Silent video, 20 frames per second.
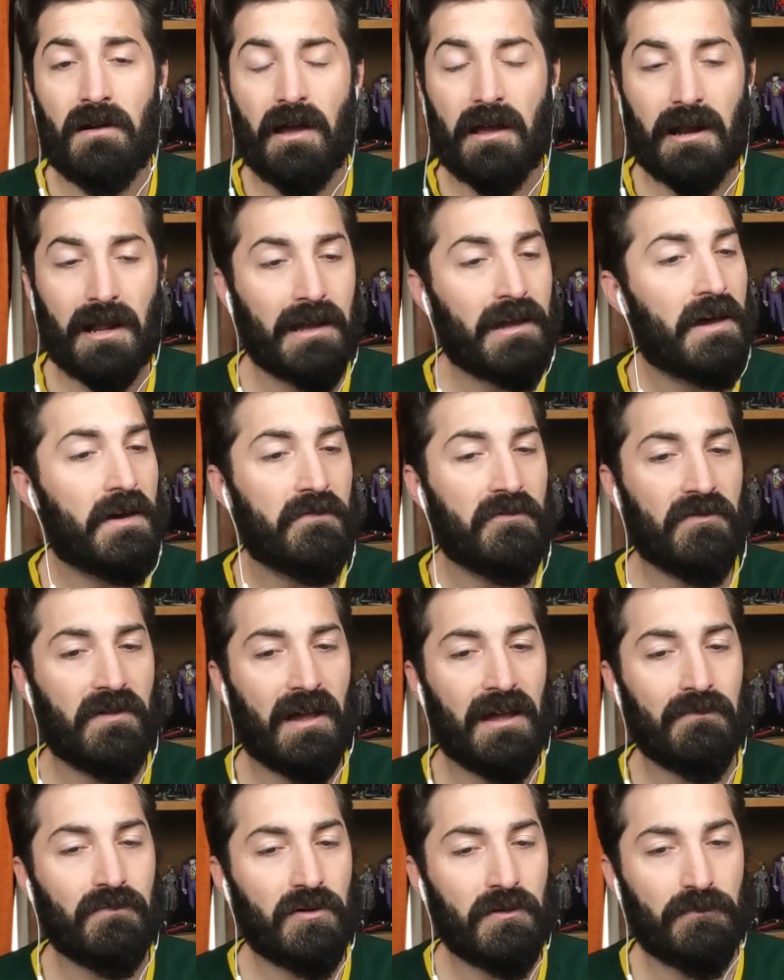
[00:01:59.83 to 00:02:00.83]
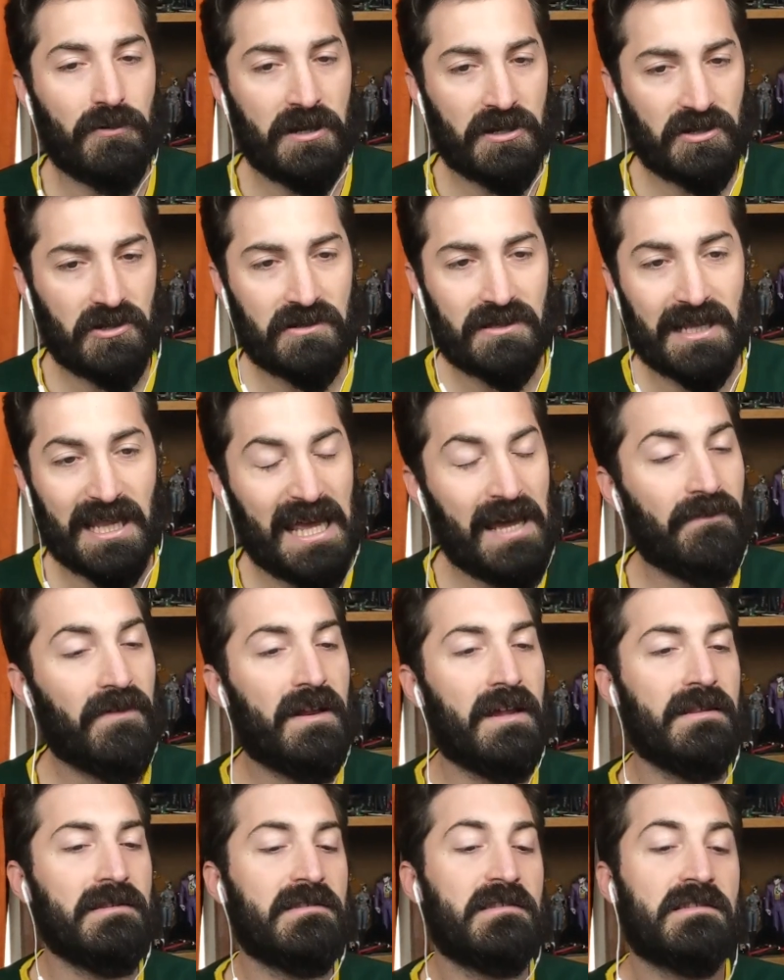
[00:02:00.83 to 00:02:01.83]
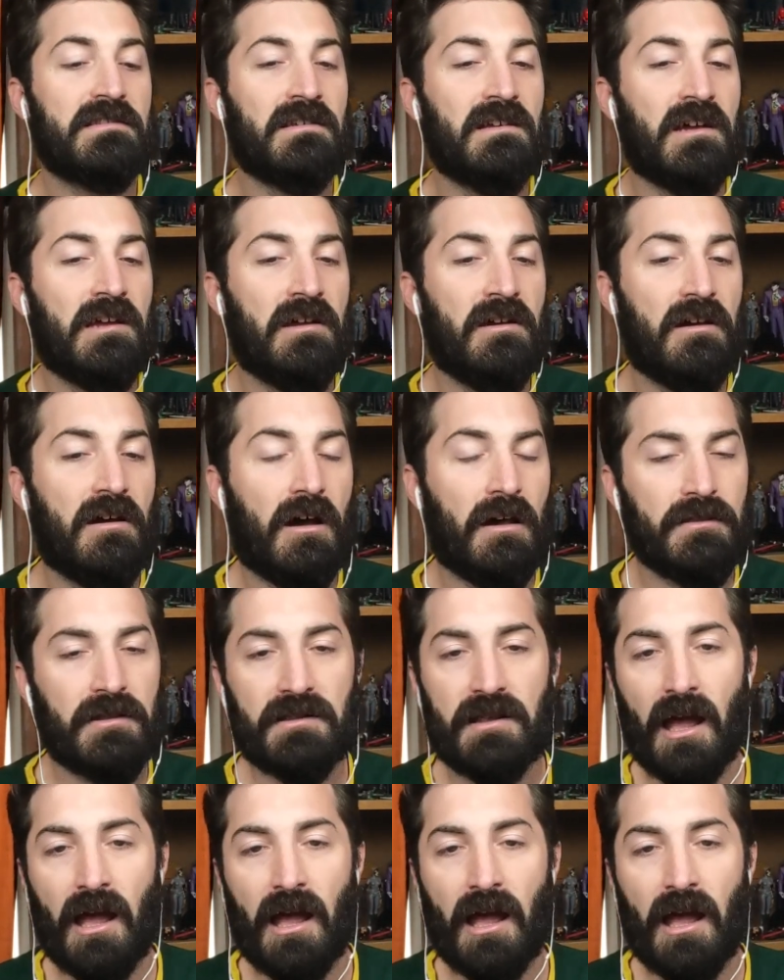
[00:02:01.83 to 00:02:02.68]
And I covered that and put pictures and evidence on the